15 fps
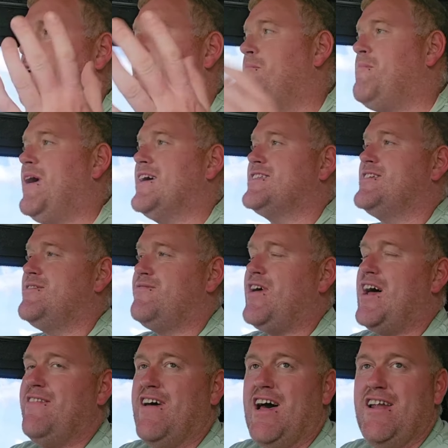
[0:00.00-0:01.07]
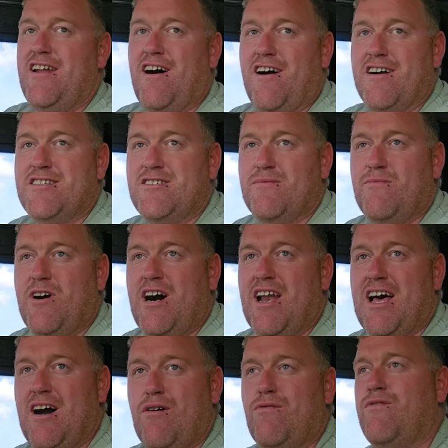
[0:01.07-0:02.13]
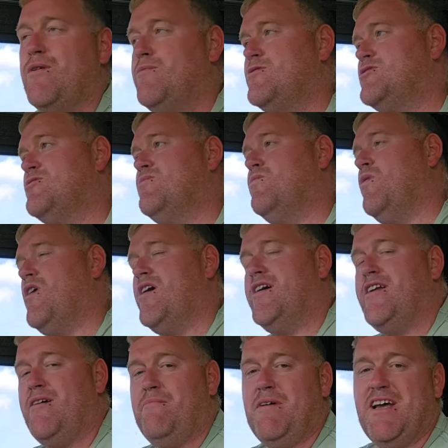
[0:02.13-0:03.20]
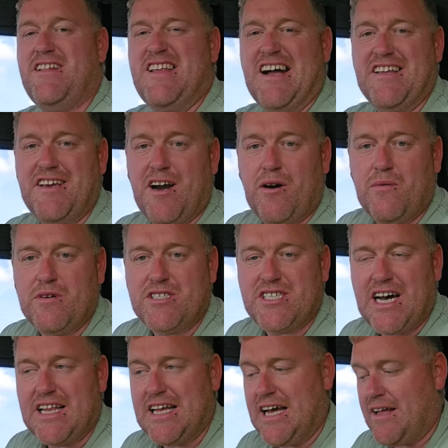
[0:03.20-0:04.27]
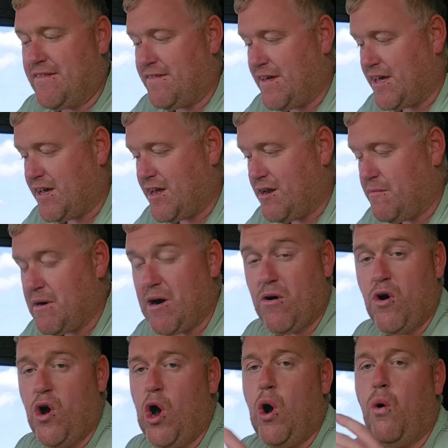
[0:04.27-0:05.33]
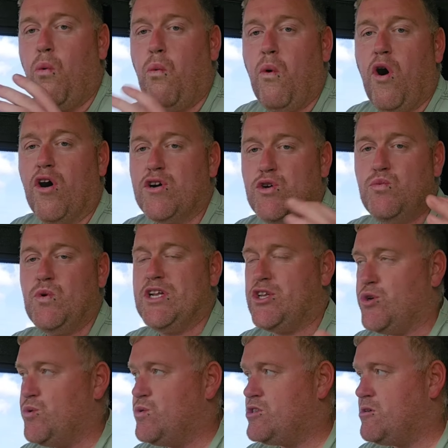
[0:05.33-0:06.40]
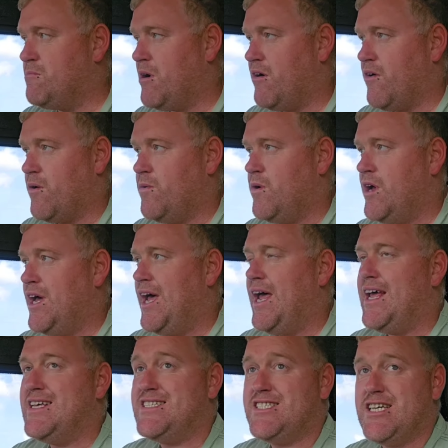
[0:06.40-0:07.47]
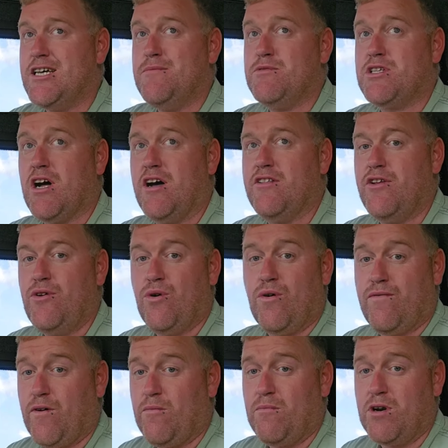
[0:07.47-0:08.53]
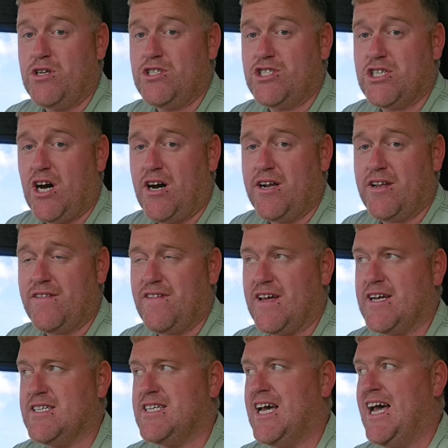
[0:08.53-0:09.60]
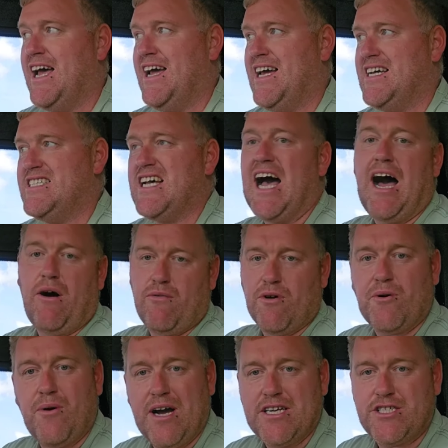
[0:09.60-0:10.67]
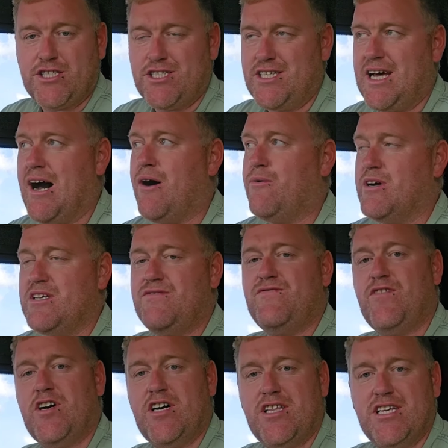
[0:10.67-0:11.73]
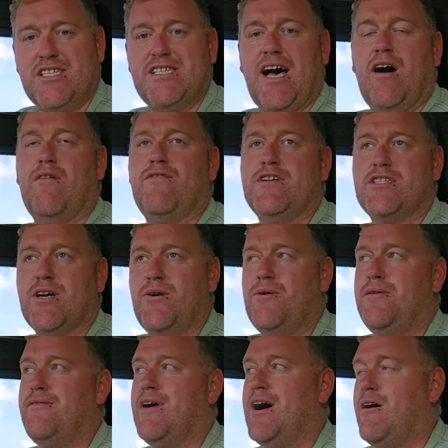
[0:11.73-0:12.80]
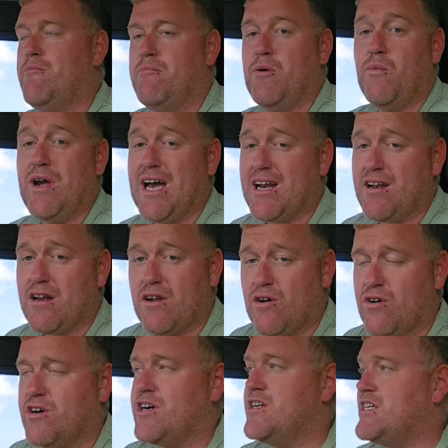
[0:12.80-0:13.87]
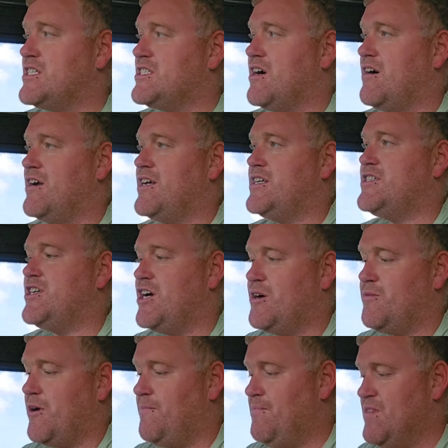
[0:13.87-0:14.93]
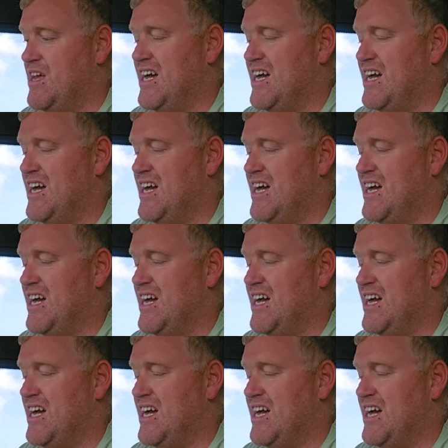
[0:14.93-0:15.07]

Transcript: We got back to the van that night and while Alfie was unwinding, me and Danielle were sat there thinking about what could we do tomorrow? it seems like the Northumberland side of things is out the question now. It's further south, it's going around. But we had a look and decided, you know what?